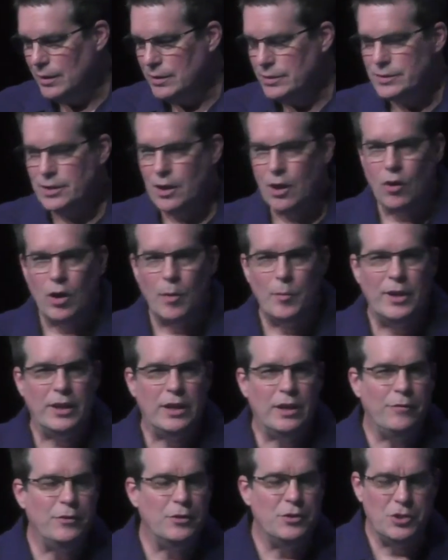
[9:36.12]
So I'm going to
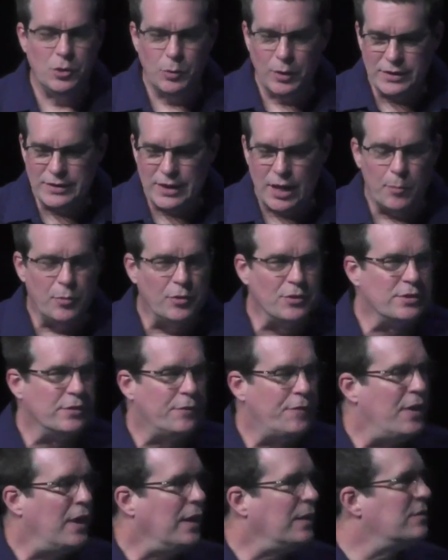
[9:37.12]
give you two examples of
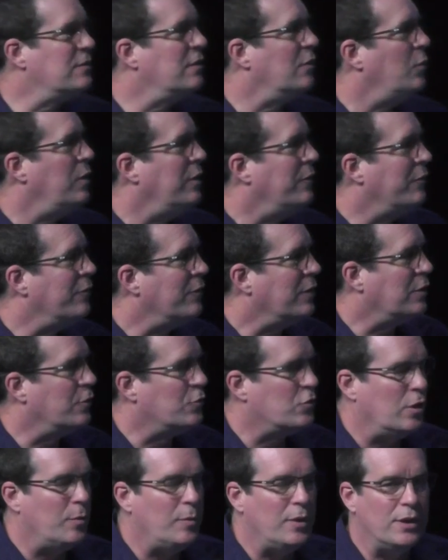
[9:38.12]
things that we've
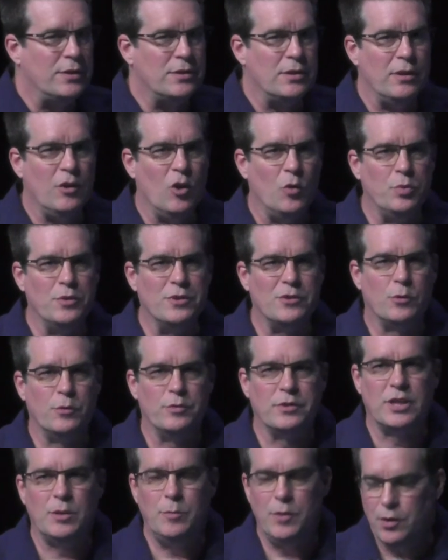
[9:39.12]
contributed to the open source
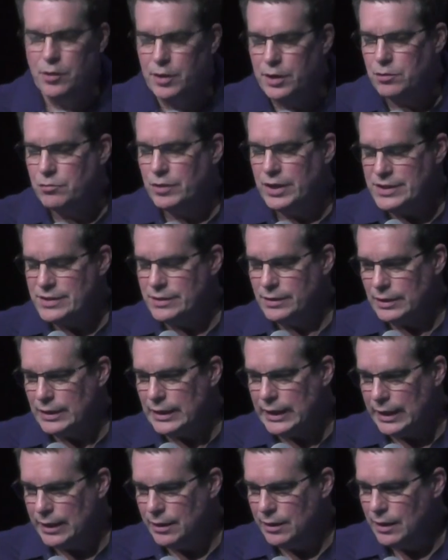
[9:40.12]
community
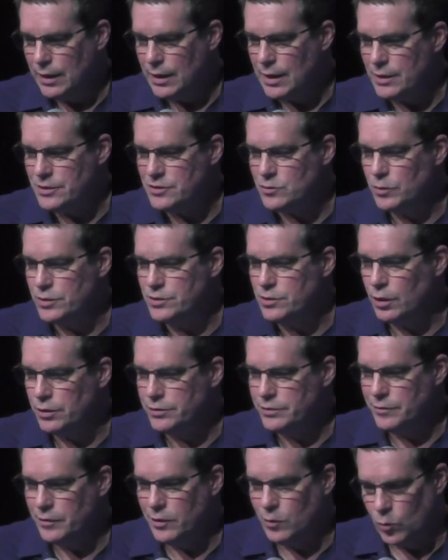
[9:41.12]
recently as a
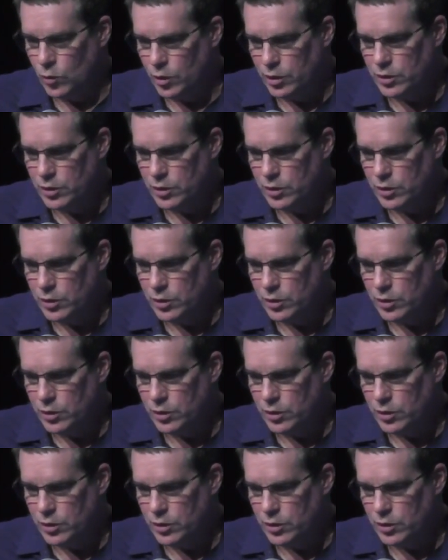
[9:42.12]
result of the work